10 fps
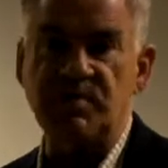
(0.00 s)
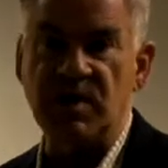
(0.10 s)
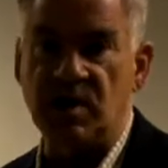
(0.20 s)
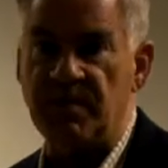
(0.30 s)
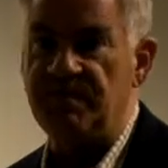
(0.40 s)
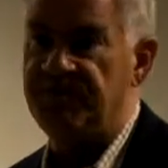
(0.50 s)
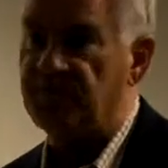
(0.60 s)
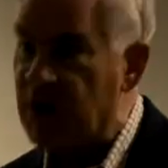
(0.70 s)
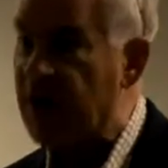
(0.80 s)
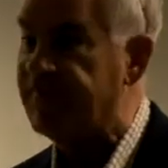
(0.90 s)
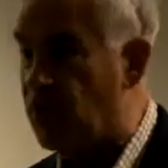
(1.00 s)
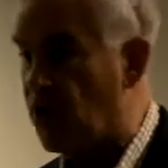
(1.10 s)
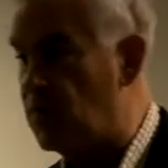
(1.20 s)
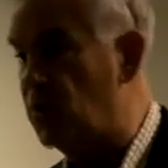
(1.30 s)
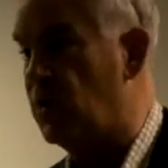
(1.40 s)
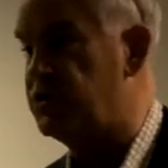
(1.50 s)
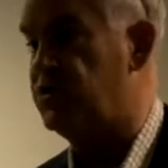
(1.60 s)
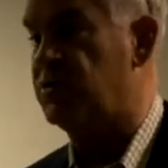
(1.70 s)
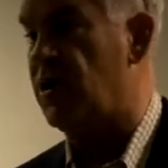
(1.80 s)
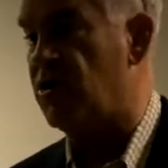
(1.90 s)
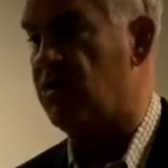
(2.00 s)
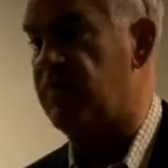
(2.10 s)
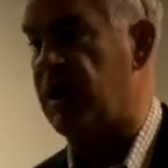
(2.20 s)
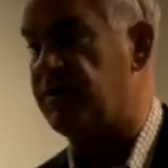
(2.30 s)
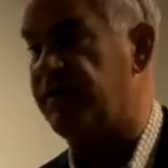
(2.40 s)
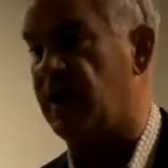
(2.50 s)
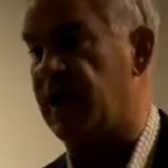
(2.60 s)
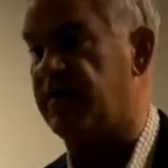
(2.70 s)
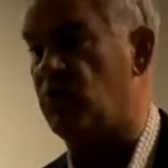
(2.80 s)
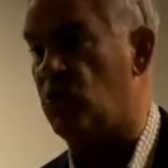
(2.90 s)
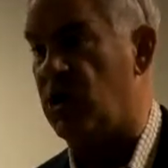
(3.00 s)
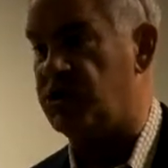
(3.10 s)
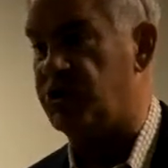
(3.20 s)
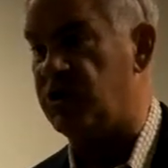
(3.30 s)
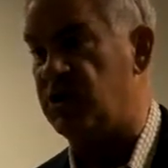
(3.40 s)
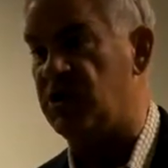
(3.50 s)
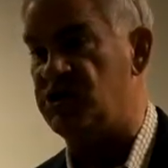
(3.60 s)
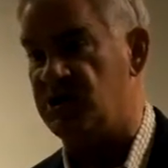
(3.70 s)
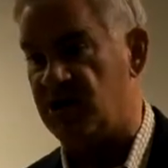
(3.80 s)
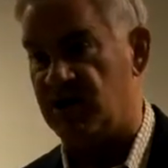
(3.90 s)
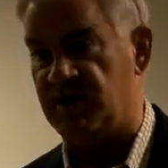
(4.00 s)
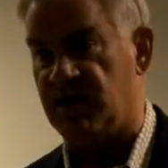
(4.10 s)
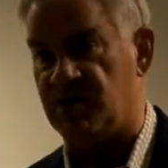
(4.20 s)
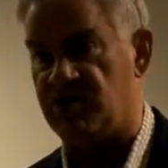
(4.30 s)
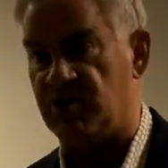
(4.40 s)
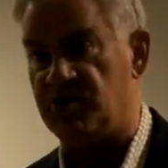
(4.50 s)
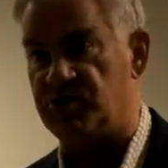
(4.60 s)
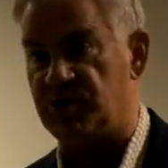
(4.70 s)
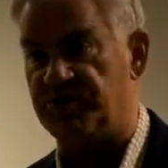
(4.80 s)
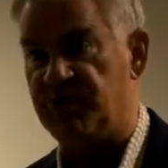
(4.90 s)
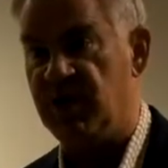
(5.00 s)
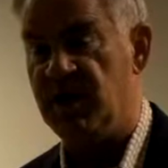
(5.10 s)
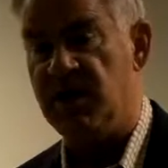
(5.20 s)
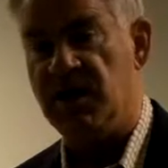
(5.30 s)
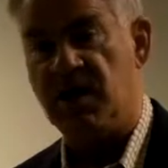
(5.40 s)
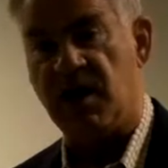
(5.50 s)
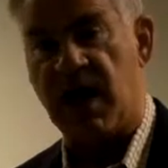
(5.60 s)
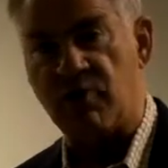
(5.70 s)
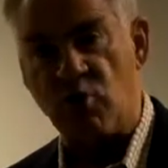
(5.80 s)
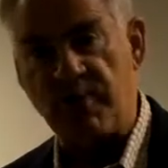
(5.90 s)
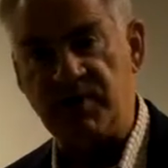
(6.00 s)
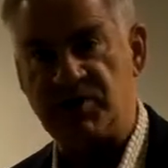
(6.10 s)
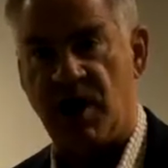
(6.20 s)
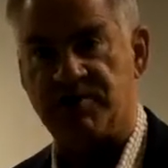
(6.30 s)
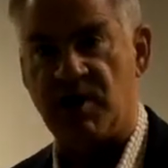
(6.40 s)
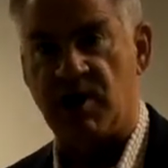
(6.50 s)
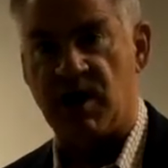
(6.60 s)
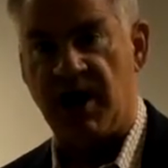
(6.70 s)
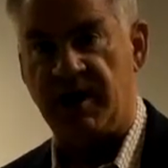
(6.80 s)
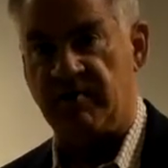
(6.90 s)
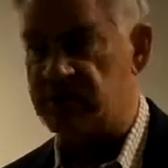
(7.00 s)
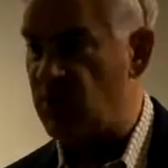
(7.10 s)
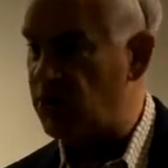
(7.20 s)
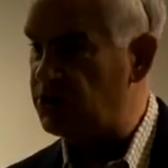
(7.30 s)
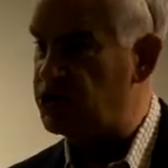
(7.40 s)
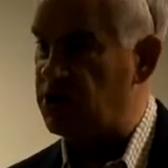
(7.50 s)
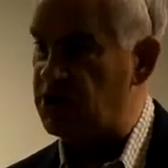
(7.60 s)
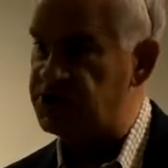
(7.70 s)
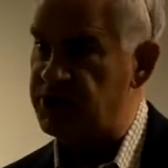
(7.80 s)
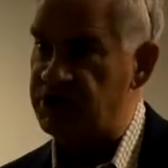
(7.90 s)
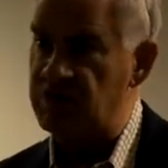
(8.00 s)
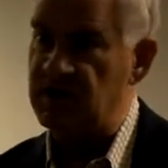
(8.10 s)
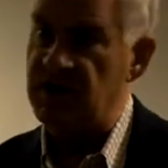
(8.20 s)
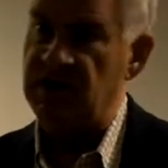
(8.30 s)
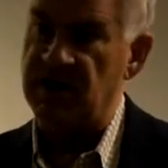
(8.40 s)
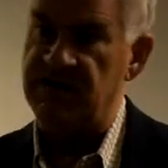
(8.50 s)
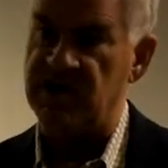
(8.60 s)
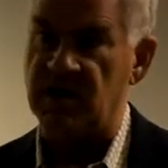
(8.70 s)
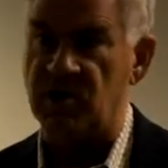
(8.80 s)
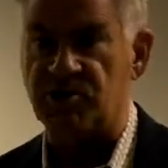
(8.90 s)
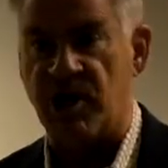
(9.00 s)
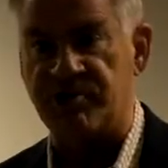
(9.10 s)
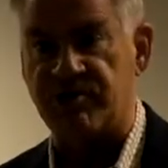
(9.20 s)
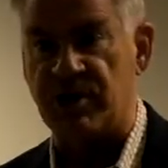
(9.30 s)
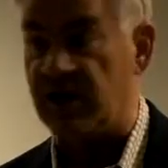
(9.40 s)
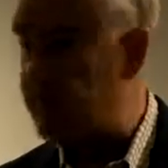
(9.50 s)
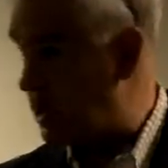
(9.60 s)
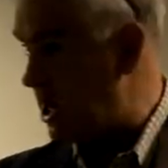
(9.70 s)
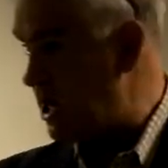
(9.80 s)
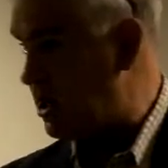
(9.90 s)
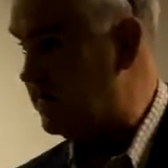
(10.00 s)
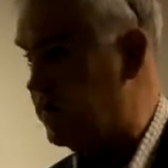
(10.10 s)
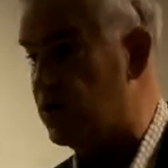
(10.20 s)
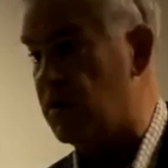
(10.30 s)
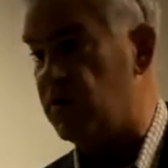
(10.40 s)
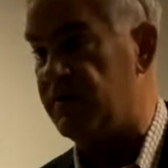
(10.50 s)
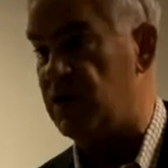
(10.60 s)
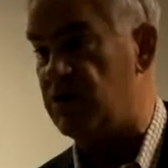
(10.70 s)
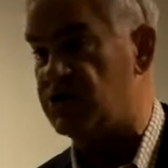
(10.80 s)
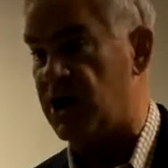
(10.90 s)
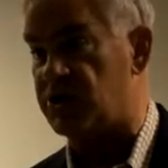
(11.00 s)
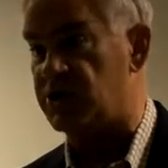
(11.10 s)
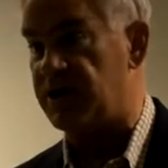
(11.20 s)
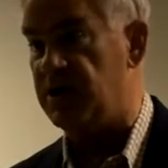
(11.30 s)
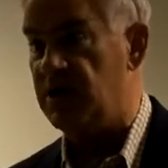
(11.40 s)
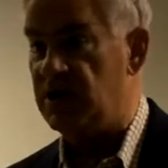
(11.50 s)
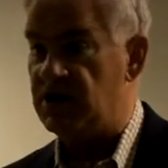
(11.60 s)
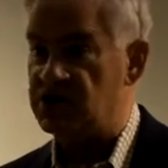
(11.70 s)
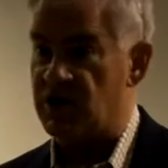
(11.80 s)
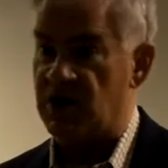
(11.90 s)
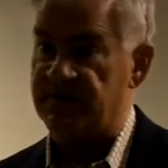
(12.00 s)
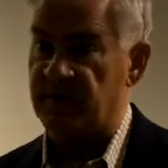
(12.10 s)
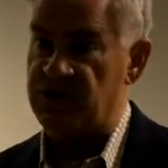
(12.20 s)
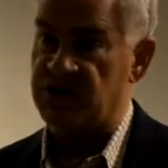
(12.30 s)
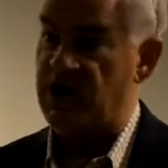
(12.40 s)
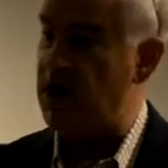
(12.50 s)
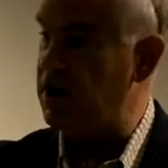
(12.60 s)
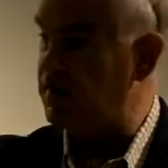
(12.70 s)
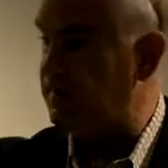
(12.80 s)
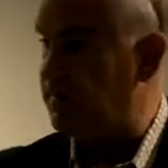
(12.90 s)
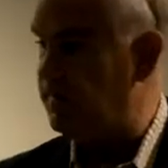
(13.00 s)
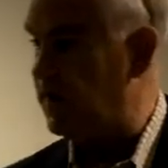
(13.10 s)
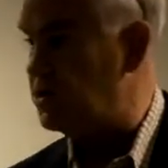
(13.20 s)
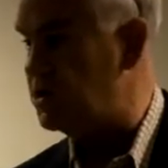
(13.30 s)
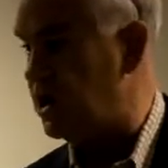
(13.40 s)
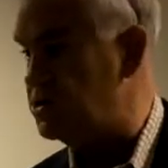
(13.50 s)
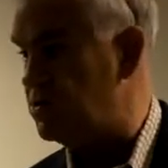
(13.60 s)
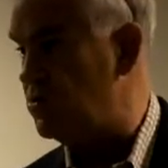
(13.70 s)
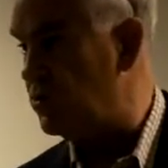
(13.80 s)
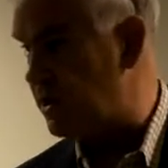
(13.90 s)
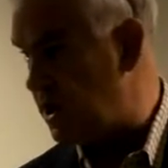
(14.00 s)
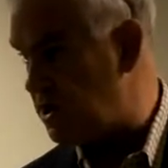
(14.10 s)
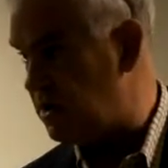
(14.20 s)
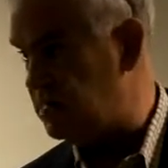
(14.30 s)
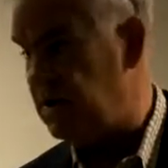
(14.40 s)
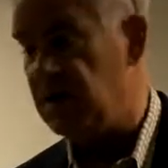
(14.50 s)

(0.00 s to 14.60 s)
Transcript: a platform on which to talk about the fact that Washington is not our solution. I grew up in South Carolina. I was born in Charleston, lived in the Low Country, lived in Aiken for a number of years. I actually started first grade and finished high school in Aiken.